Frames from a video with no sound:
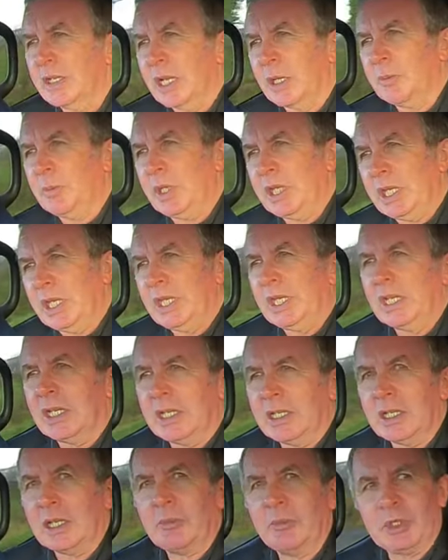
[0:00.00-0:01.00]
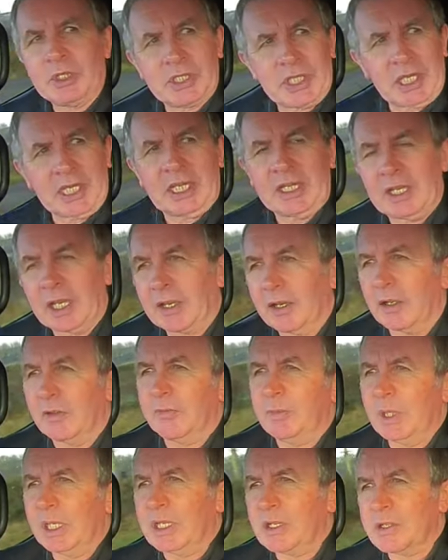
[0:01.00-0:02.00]
I'd be taking that off,
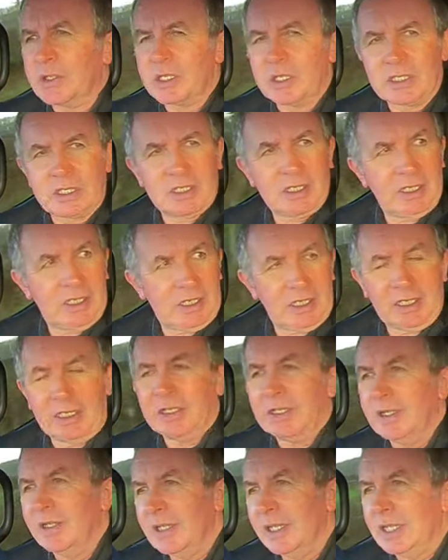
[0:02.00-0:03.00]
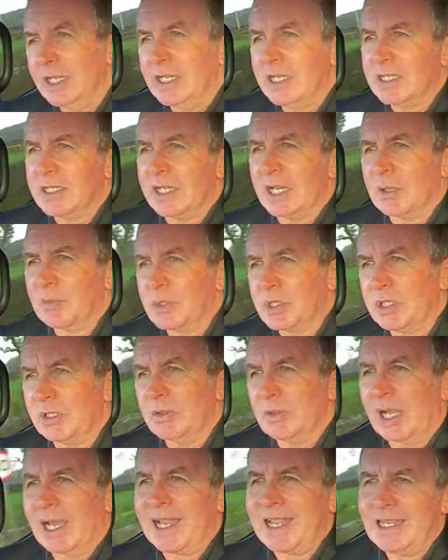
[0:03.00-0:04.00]
because it's an
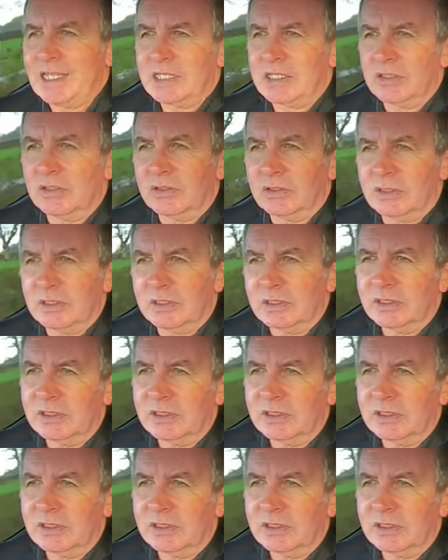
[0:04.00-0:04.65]
absolute eyesore.